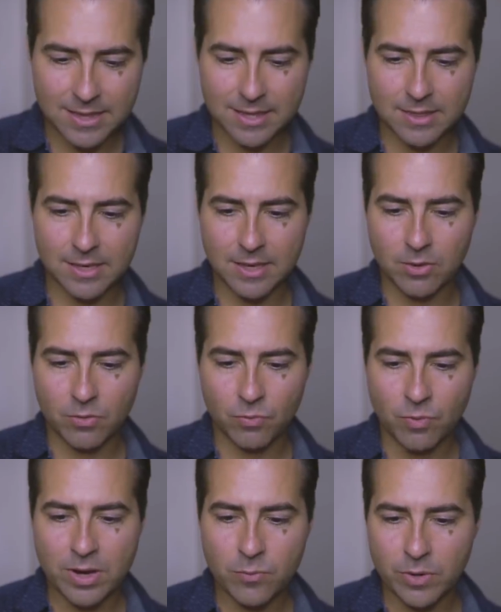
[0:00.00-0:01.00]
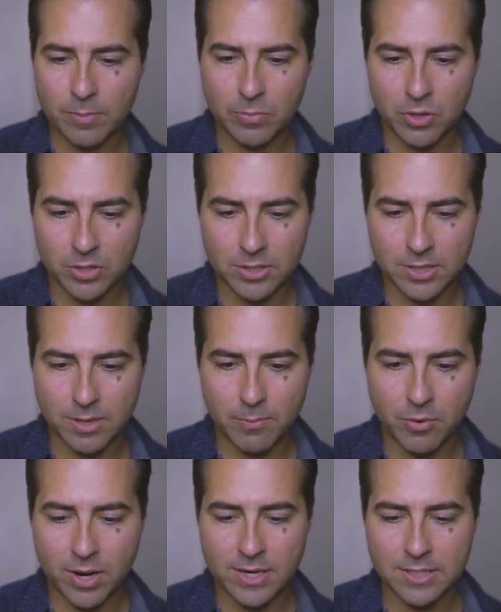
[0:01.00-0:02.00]
I won't watch one 30
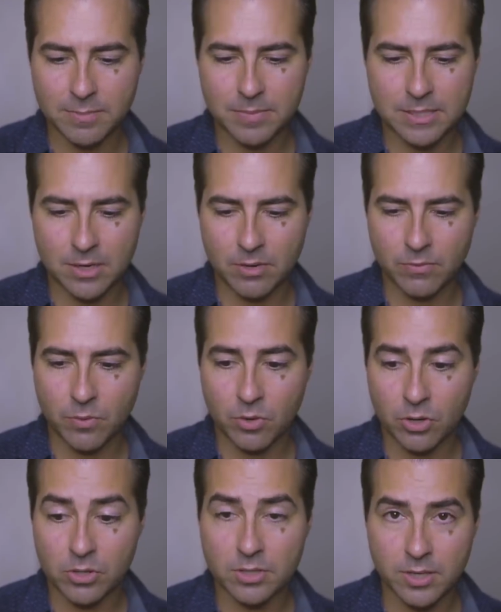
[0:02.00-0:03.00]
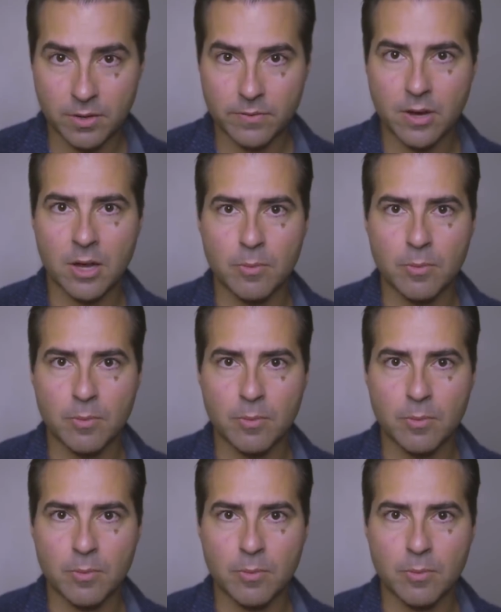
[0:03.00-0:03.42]
minute video, but I will